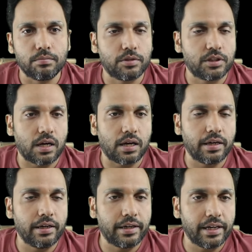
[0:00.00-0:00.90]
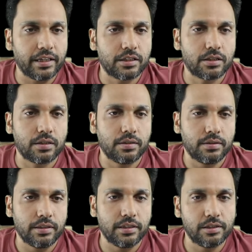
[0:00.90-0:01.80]
sour in taste,
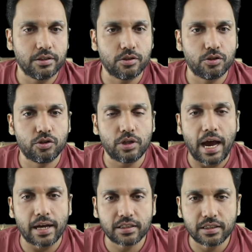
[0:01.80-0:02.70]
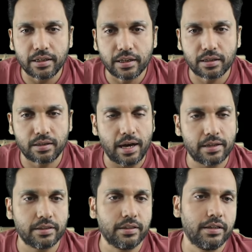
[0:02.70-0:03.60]
is acidic.
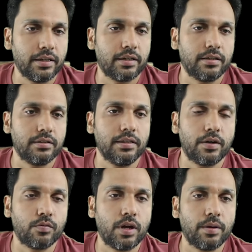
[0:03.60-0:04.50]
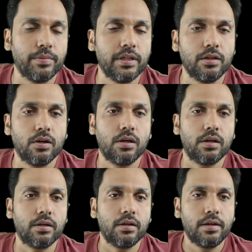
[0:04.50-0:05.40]
That would have been
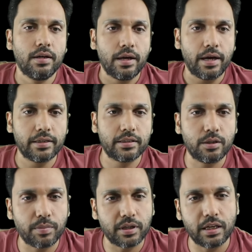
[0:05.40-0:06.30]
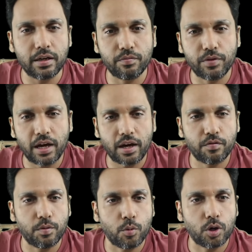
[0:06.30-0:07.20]
your acid. But then we
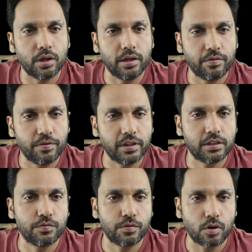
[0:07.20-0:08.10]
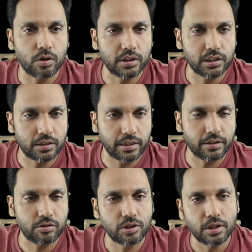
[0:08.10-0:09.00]
have a modern definition for all these
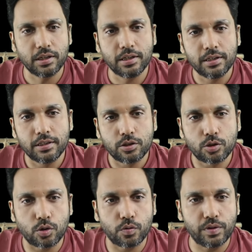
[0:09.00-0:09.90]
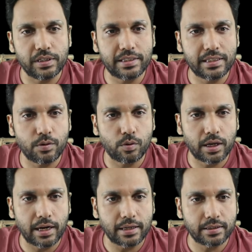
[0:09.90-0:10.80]
things. So we'll see
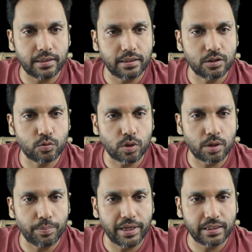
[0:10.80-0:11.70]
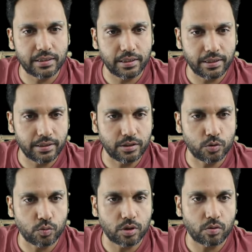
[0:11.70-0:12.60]
what an acid is, what a base
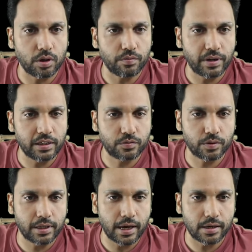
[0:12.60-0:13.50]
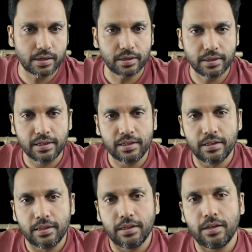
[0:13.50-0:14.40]
is, what qualifies for that.
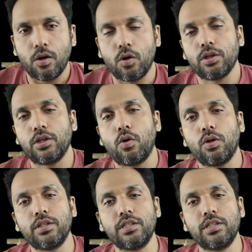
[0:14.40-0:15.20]
All